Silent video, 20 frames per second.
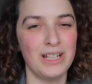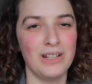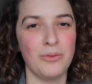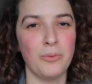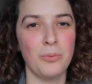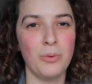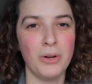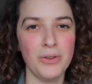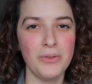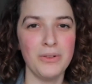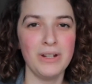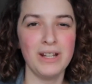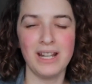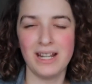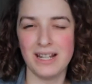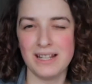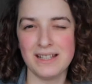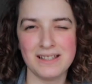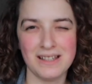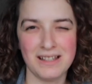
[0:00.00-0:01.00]
If Wuthering
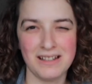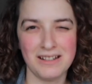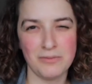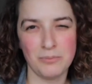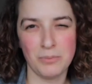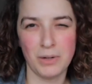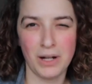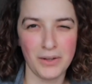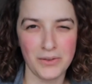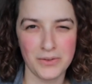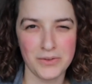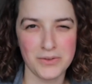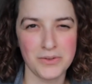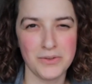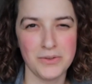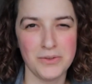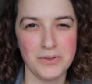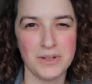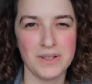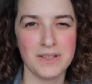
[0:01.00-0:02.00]
Heights kind of bothers
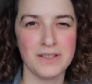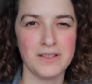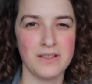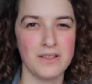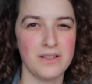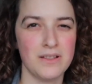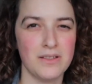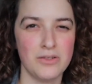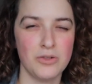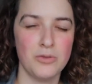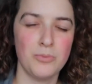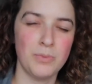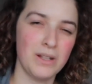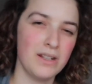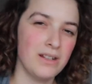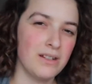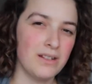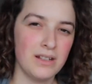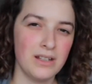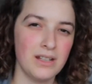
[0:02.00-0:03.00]
you because of the
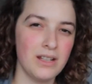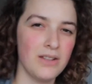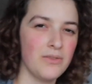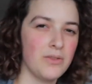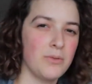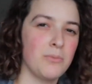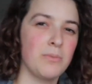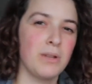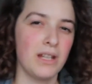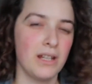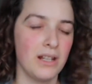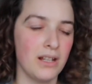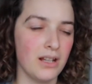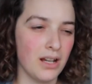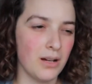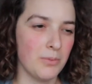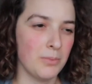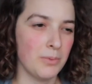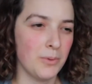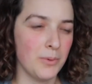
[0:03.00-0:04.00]
stupidity of the main
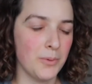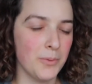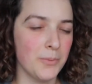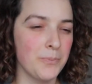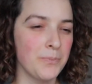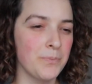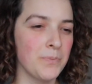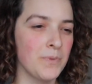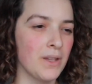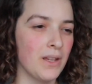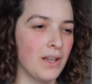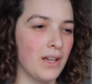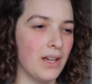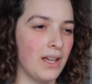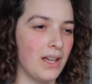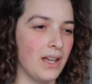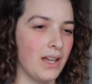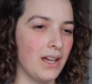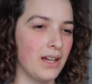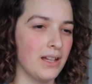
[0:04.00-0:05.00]
couple
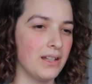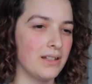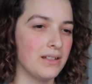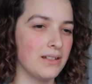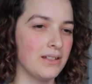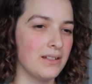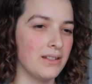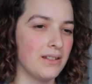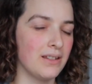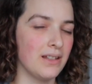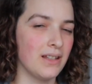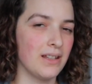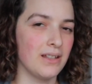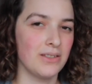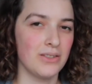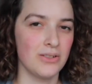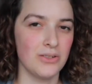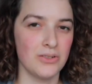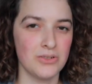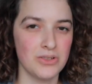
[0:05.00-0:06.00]
and
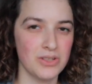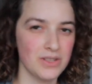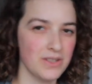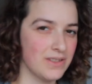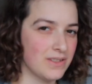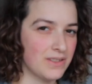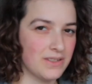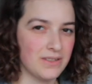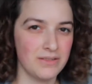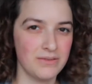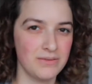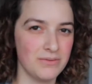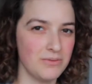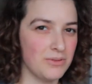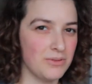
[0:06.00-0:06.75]
that they're just